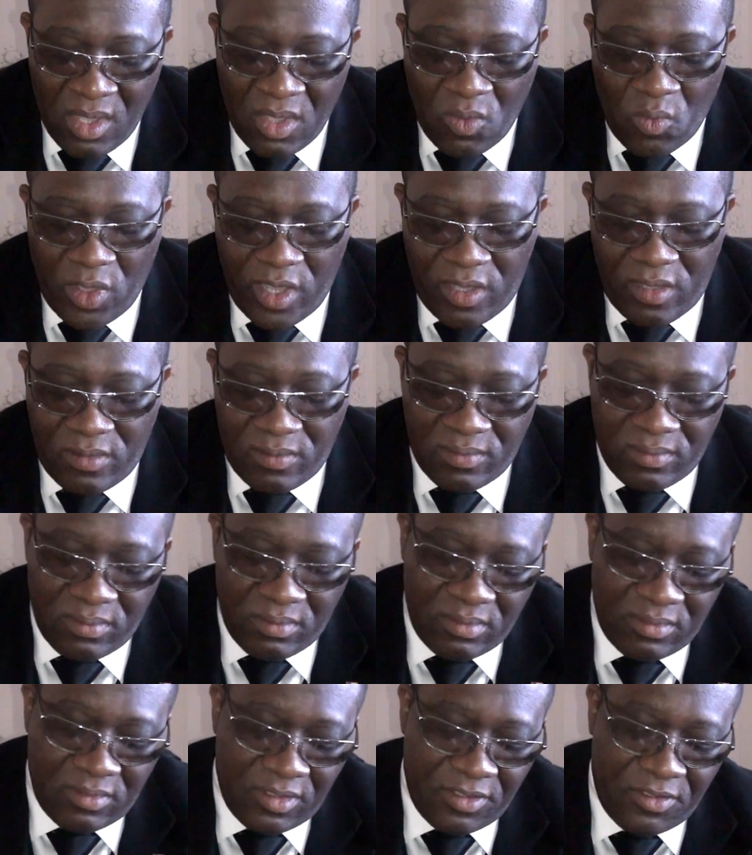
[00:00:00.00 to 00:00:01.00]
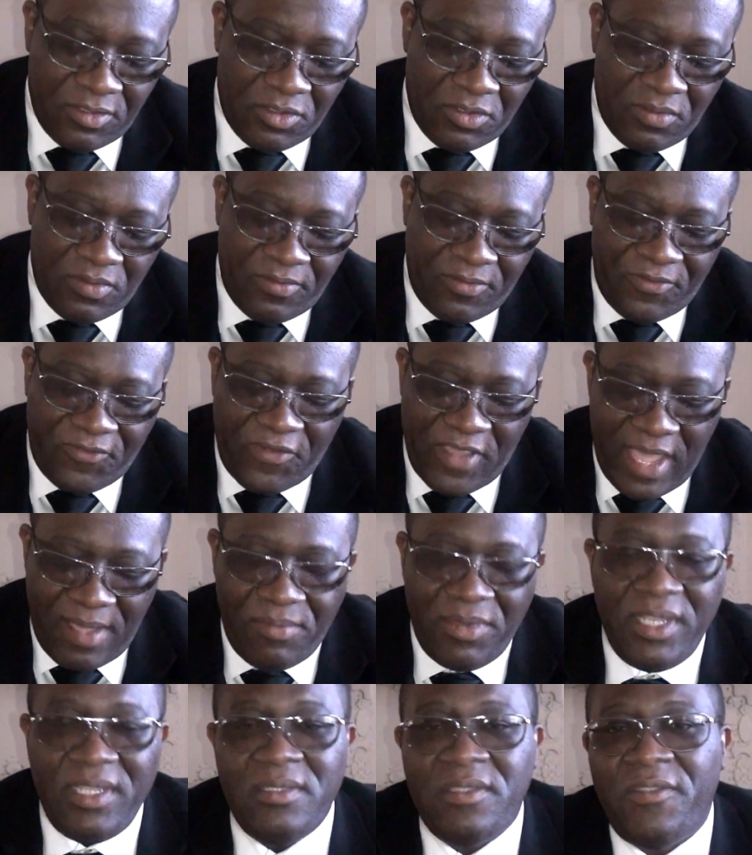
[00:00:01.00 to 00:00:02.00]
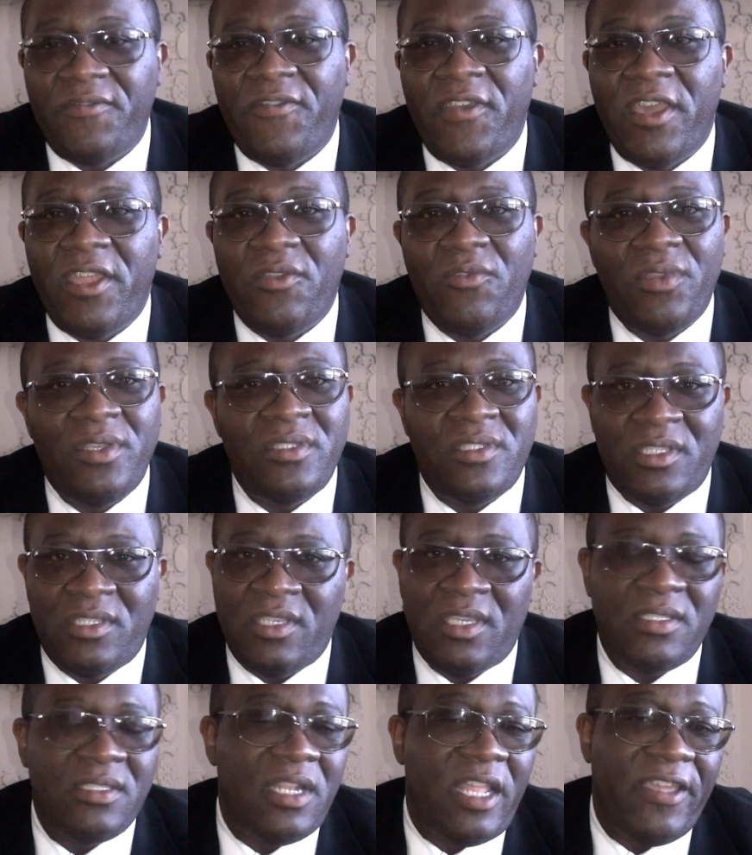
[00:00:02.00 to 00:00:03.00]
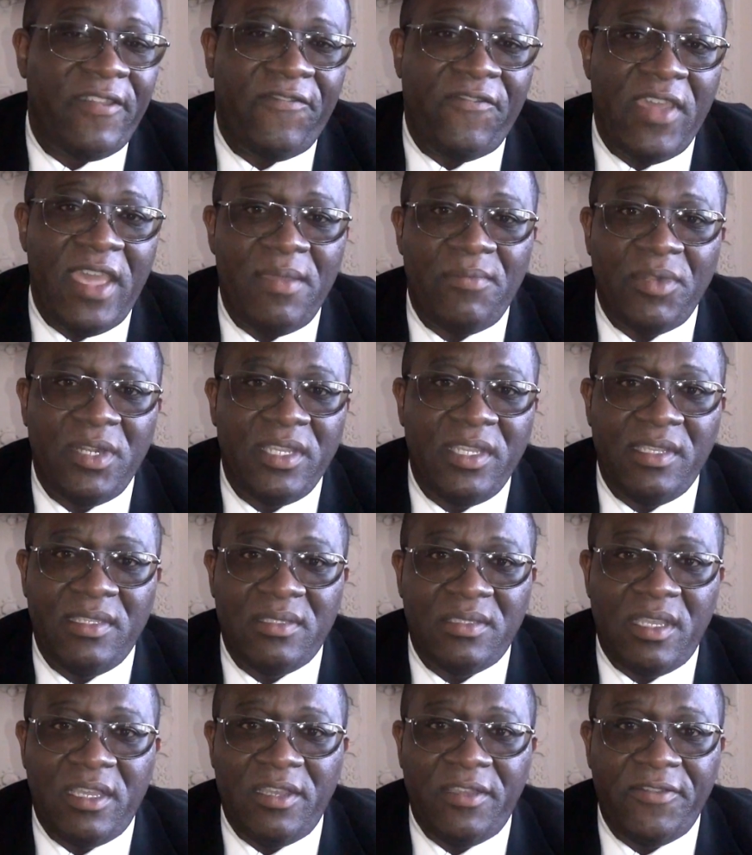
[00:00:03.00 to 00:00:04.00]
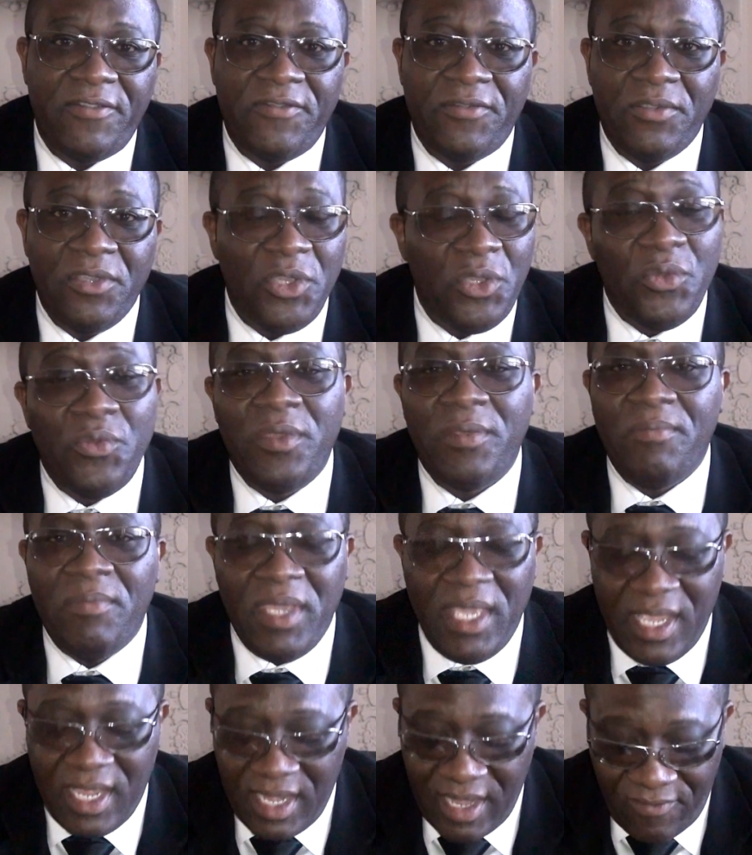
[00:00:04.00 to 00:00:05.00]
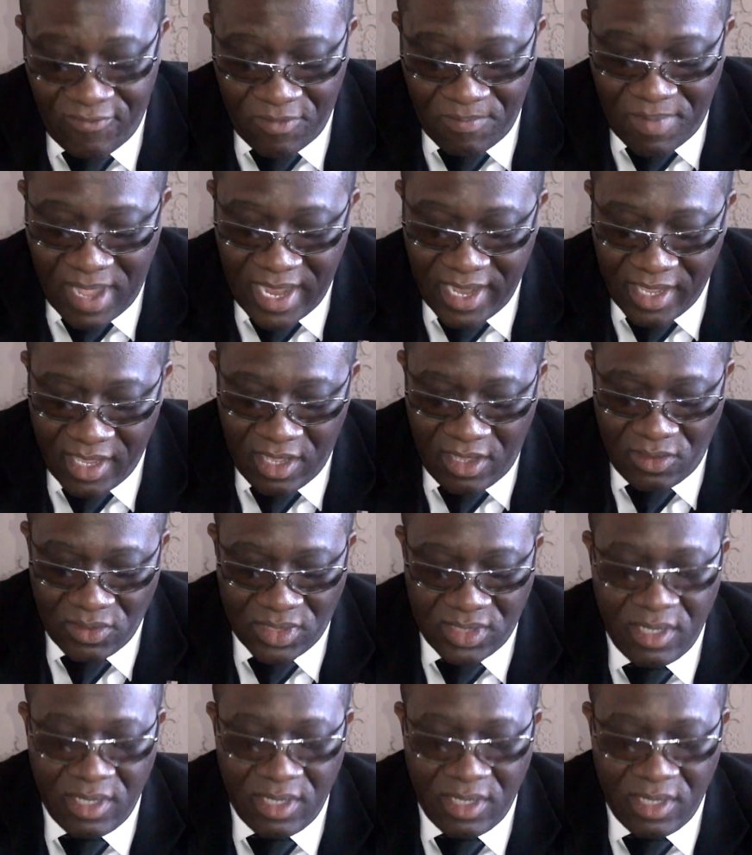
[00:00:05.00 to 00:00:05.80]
Well, families of veterans are just like families of you and me and everybody else.